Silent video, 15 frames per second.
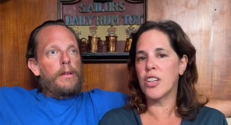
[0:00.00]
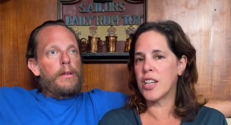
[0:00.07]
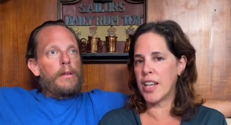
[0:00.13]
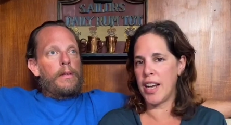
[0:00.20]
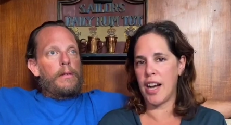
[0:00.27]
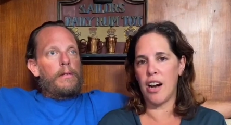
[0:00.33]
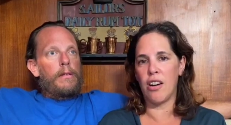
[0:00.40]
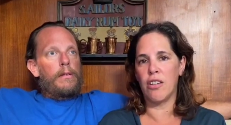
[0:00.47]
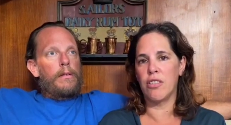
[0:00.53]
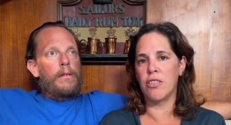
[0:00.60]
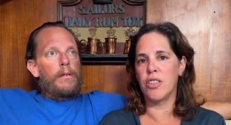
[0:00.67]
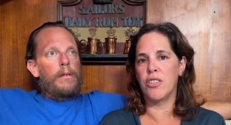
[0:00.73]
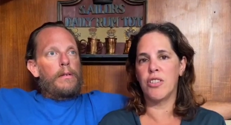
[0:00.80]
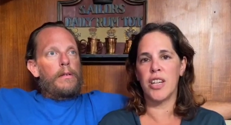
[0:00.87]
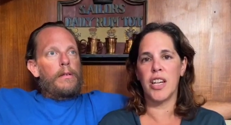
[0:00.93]
Speaker 1: cook it
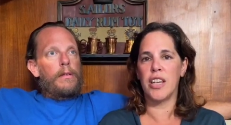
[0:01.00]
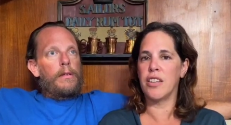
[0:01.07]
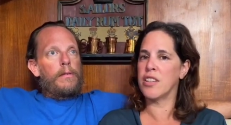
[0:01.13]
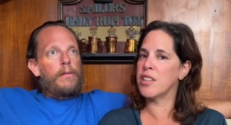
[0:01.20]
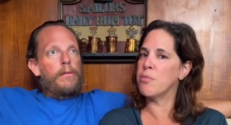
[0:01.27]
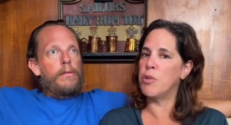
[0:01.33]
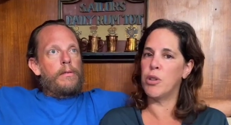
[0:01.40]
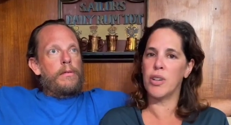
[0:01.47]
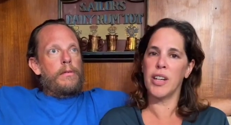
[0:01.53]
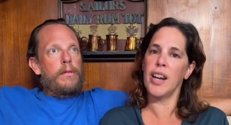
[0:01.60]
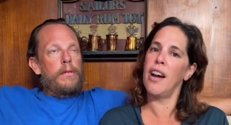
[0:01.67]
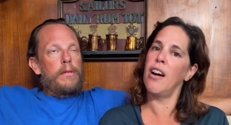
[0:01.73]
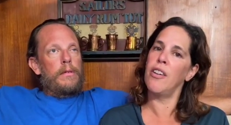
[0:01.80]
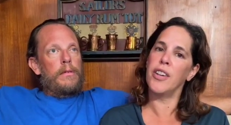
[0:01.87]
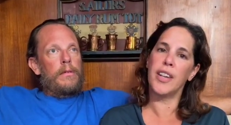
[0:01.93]
out. You can't smoke
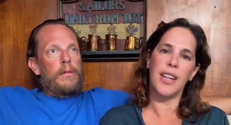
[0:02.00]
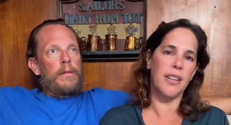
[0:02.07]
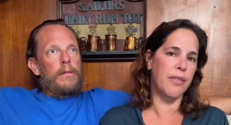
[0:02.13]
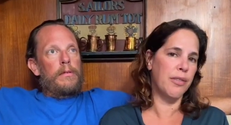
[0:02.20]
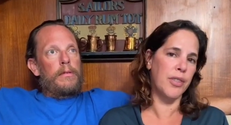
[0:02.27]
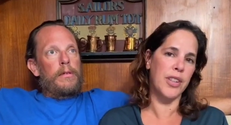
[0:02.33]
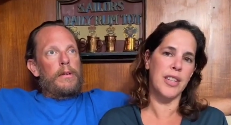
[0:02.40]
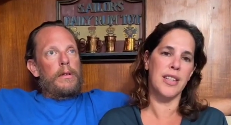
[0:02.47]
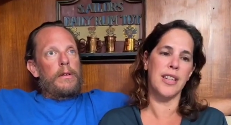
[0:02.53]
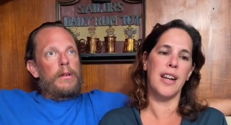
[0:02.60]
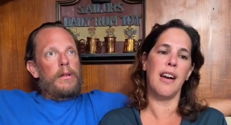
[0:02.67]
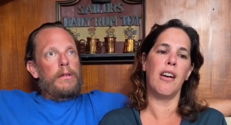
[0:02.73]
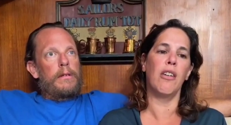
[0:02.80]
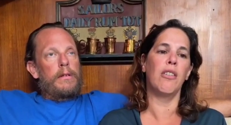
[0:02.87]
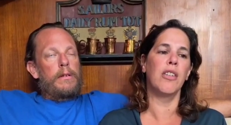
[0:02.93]
it out. You can't freeze it
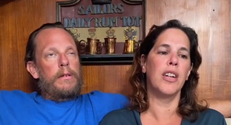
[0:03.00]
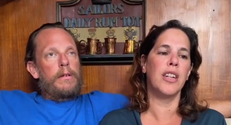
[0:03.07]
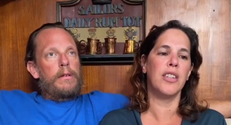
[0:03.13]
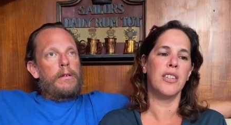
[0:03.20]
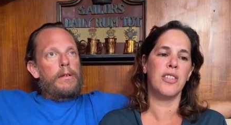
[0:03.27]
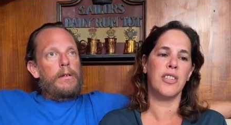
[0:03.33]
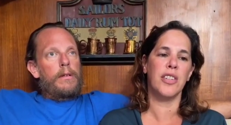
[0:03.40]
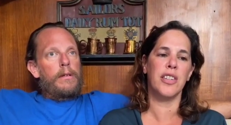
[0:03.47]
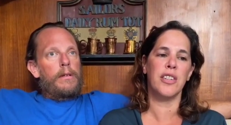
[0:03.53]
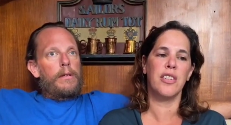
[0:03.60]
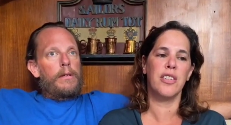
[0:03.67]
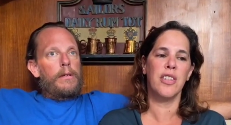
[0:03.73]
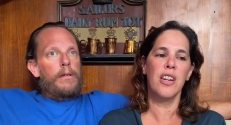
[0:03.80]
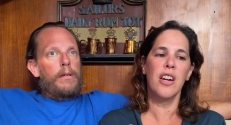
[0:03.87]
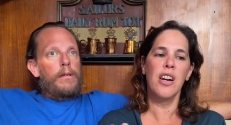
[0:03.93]
out. It's
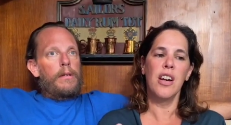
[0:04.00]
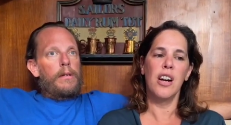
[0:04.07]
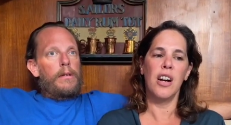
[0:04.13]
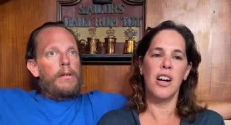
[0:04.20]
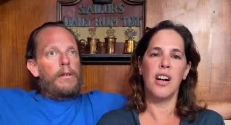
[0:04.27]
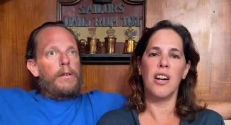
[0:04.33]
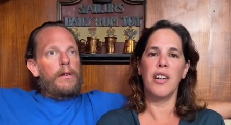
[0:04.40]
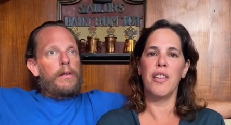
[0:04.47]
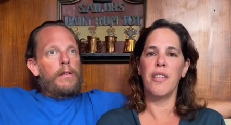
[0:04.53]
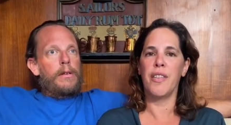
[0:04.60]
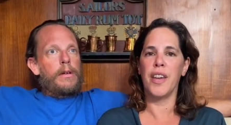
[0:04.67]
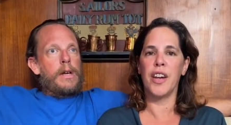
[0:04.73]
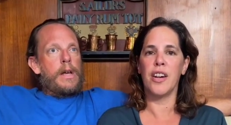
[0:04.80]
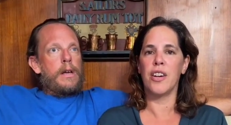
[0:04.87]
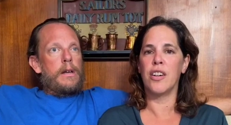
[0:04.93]
just uh,
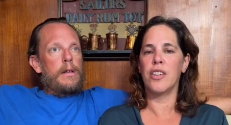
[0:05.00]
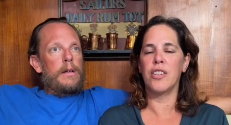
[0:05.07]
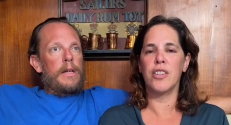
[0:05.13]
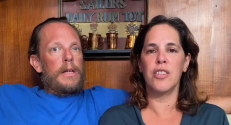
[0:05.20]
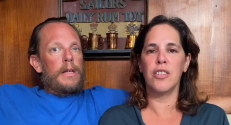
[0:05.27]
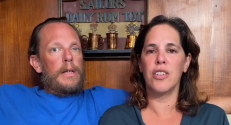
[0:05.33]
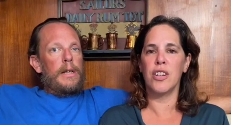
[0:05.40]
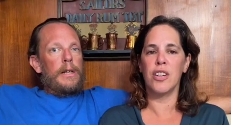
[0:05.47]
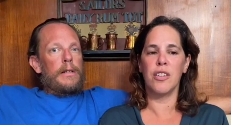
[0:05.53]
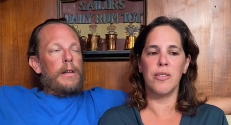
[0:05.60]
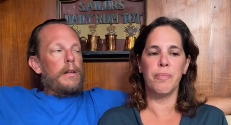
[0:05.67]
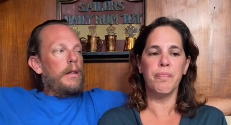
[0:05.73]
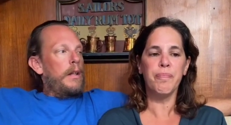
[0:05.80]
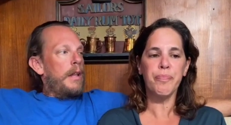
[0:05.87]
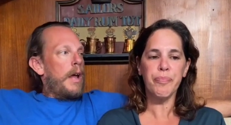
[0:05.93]
there. Yeah, it's
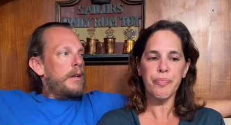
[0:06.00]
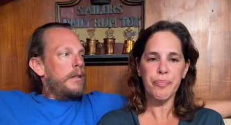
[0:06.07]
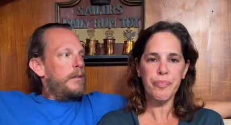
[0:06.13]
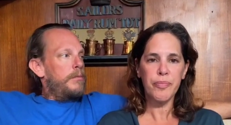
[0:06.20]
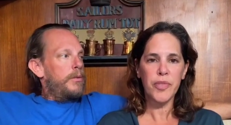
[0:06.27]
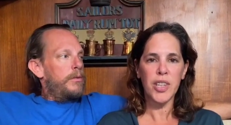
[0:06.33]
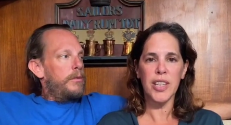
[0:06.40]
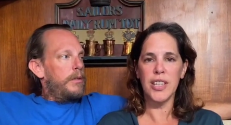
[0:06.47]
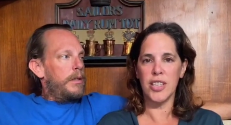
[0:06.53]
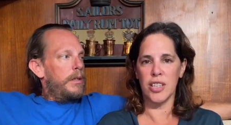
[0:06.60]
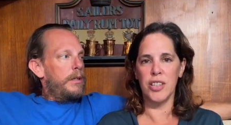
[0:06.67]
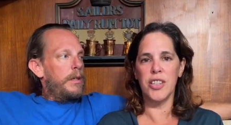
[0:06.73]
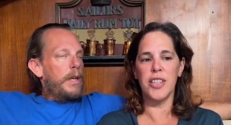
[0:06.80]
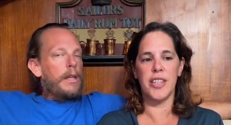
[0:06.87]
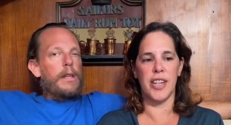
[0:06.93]
uh,
Speaker 2: undetectable. It's, it's
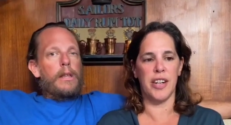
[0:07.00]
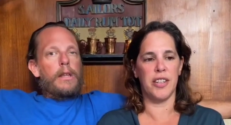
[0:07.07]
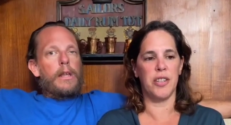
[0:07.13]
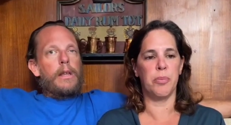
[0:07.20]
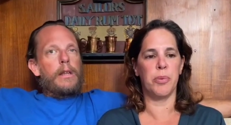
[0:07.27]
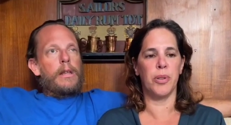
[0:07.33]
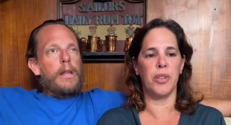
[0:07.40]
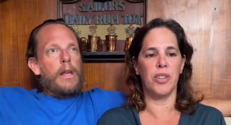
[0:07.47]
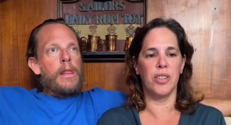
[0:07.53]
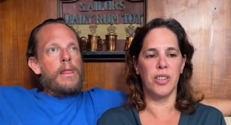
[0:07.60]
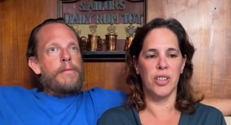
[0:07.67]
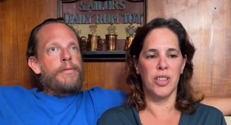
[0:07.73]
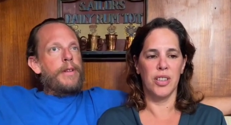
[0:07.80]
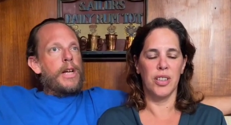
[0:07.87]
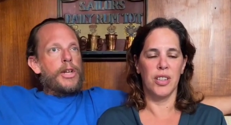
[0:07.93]
undetectable. It's, it's
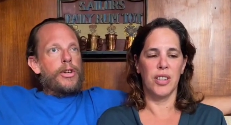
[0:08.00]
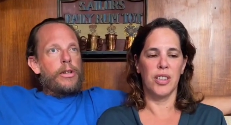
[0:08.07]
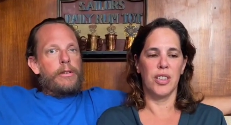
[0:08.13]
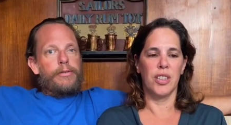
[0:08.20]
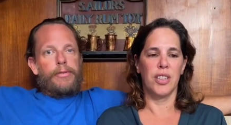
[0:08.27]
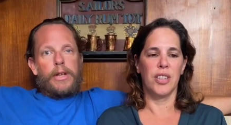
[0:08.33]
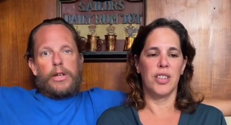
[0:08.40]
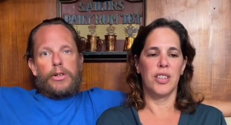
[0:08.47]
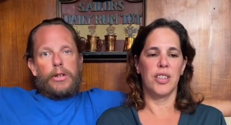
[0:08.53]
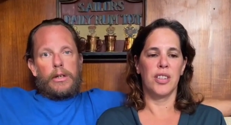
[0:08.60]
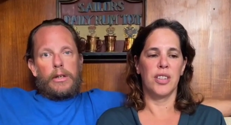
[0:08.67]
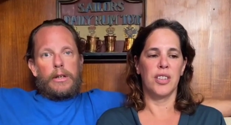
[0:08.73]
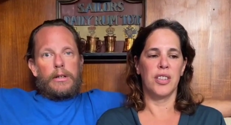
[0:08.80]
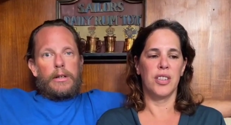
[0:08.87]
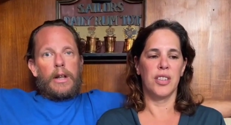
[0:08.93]
in the flesh of the fish,
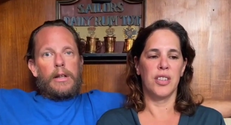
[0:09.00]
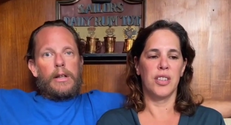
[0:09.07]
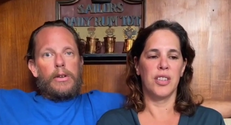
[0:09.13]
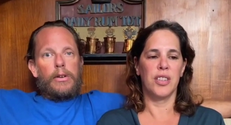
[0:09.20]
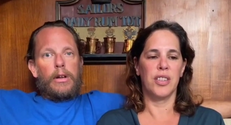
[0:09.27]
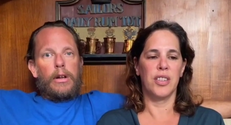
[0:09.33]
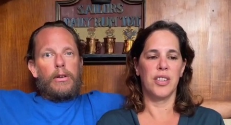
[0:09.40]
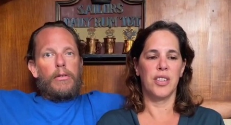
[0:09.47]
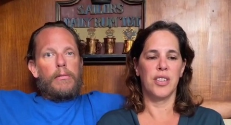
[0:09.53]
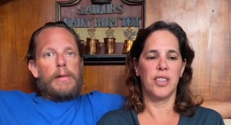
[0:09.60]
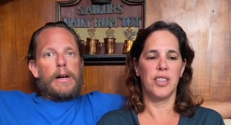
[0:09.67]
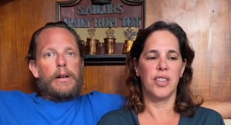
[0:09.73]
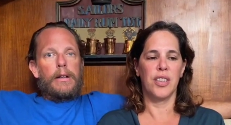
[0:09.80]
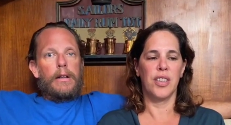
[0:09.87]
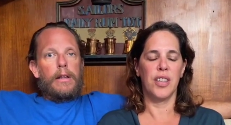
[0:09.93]
and there's nothing you can do
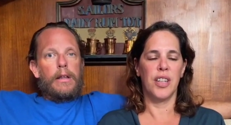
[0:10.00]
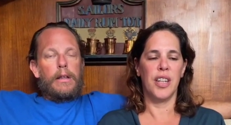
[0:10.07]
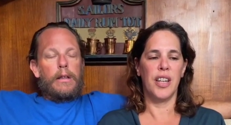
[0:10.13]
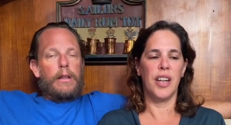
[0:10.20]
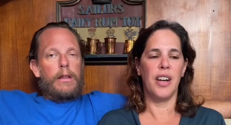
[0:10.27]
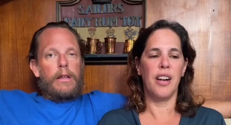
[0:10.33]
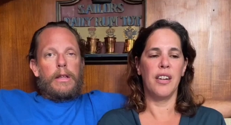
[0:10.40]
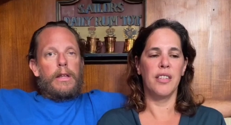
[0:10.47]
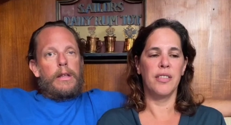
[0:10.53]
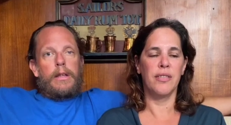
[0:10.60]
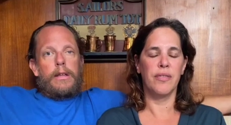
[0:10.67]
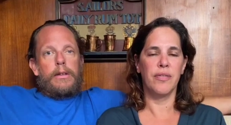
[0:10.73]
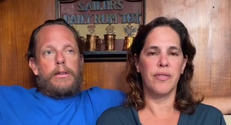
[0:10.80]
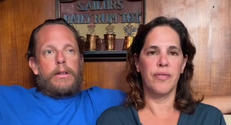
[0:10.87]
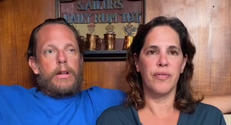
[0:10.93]
about it to yeah.
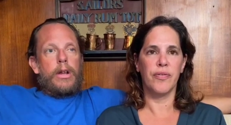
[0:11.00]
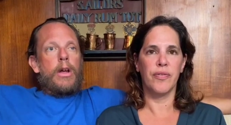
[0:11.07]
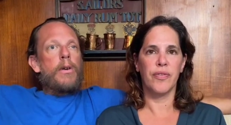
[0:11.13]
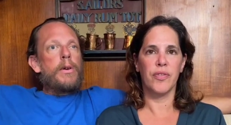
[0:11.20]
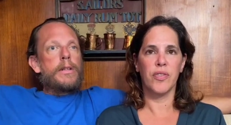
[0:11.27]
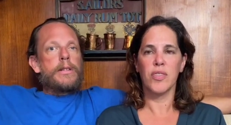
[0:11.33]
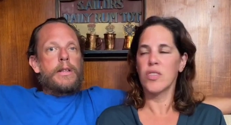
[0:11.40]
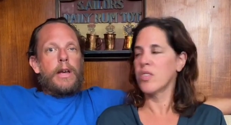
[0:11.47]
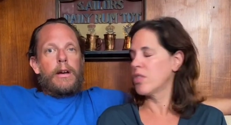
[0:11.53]
to know it's